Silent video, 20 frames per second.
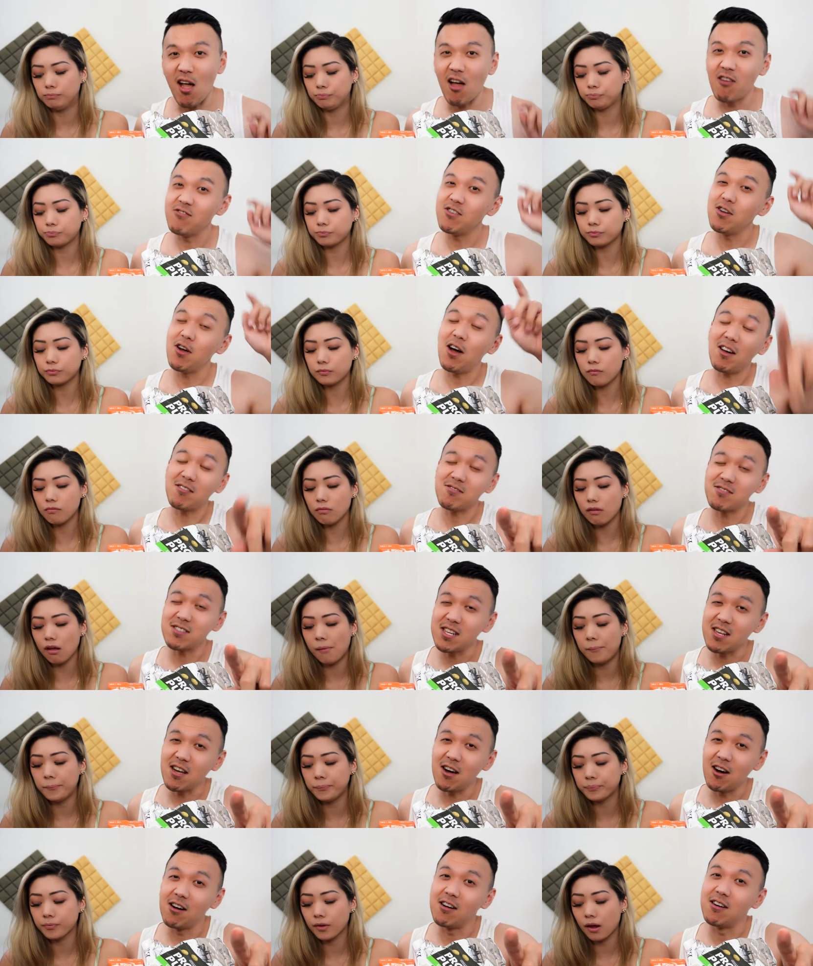Speaker 1: If you have
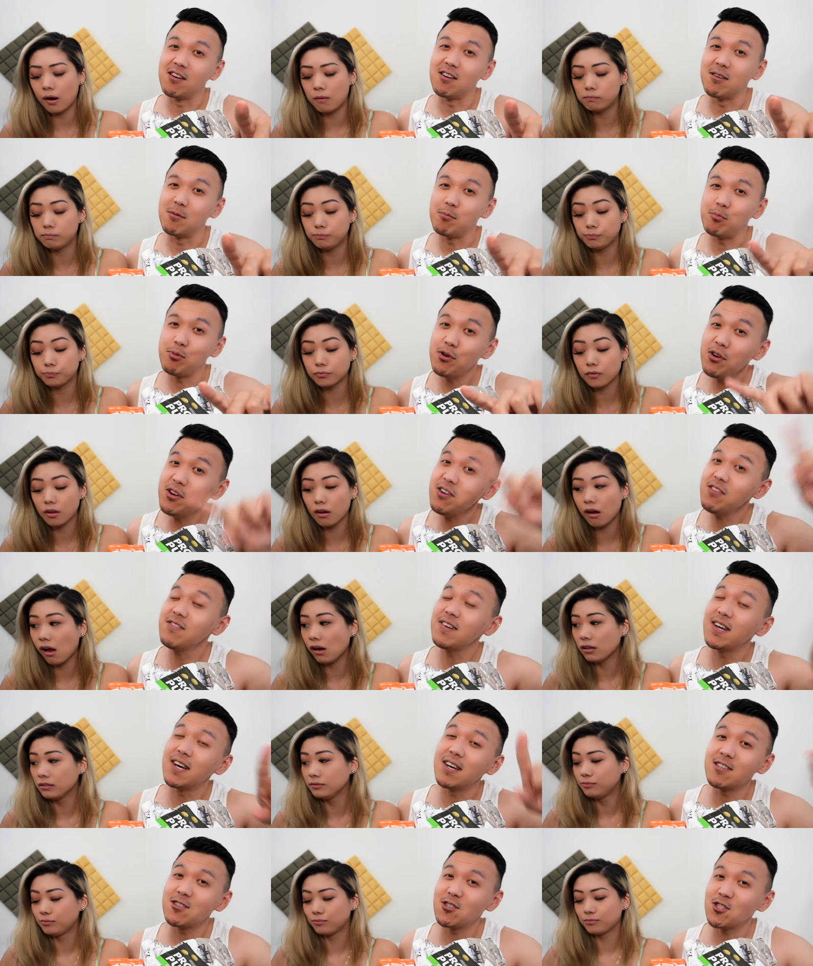seen our
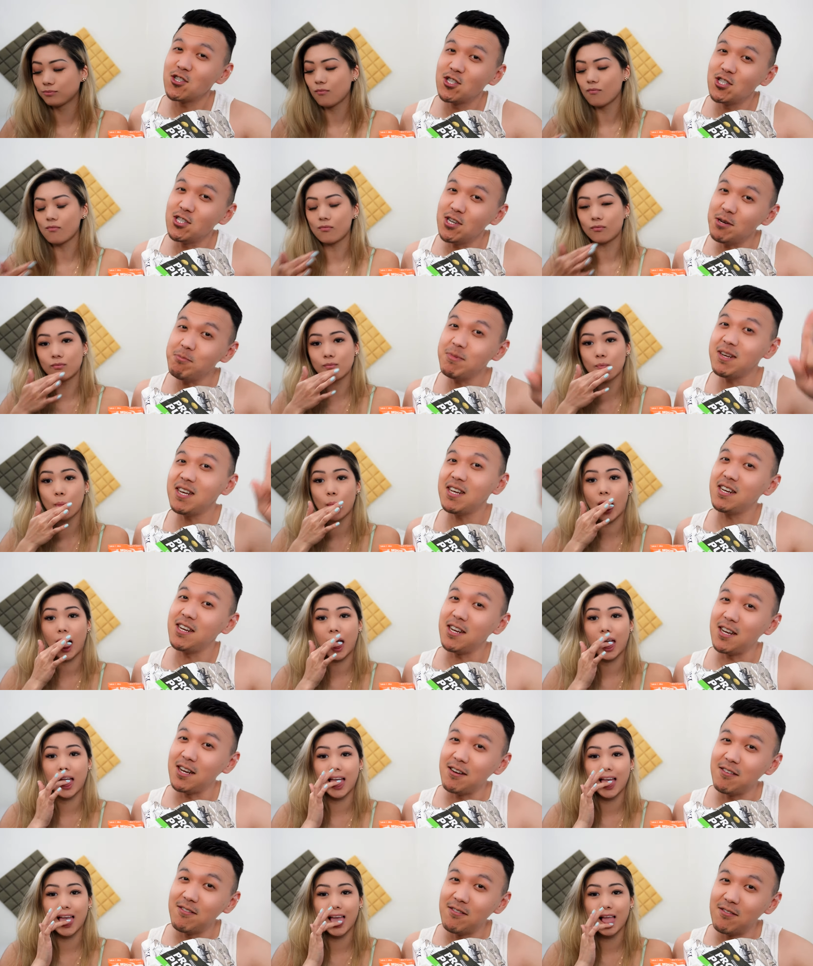previous
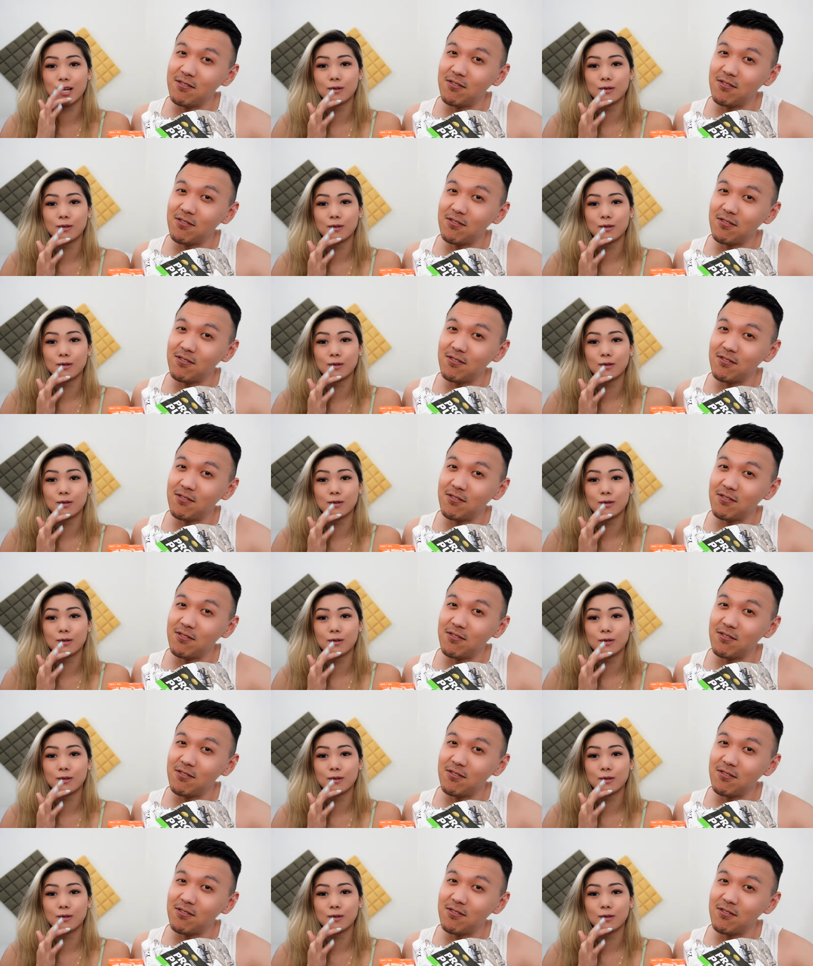Jimmy